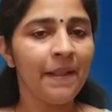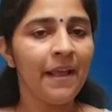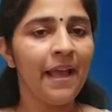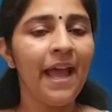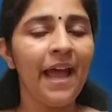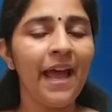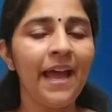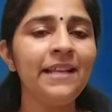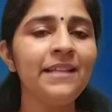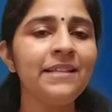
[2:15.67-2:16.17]

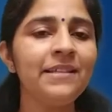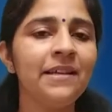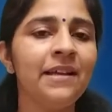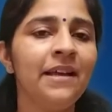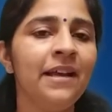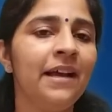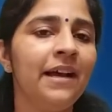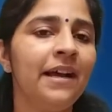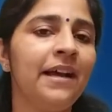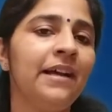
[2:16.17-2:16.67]

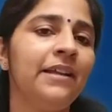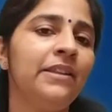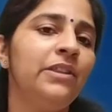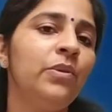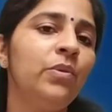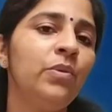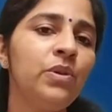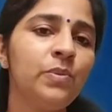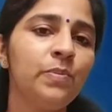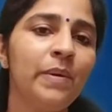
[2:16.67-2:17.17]
and
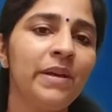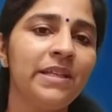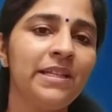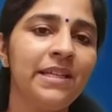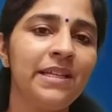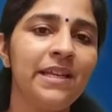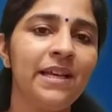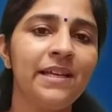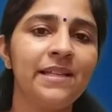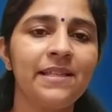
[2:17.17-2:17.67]
those
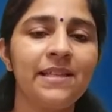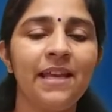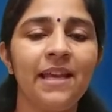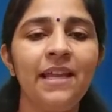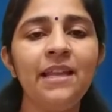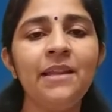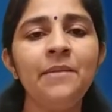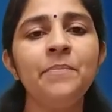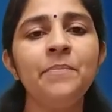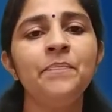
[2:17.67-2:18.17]
bacteria can
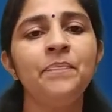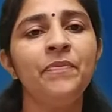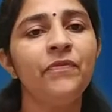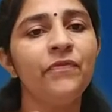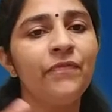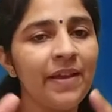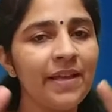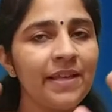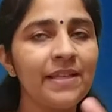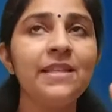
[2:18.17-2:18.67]

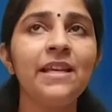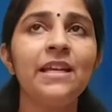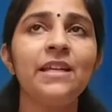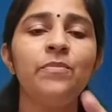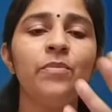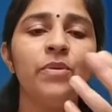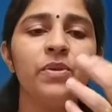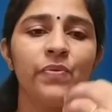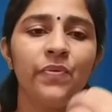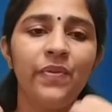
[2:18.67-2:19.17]
fix the
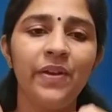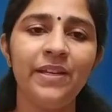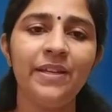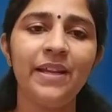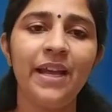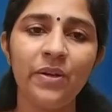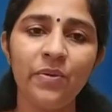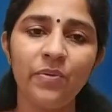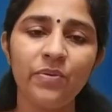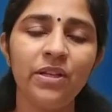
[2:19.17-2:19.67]
atmospheric
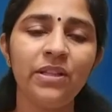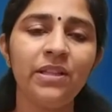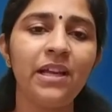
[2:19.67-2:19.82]
nitrogen.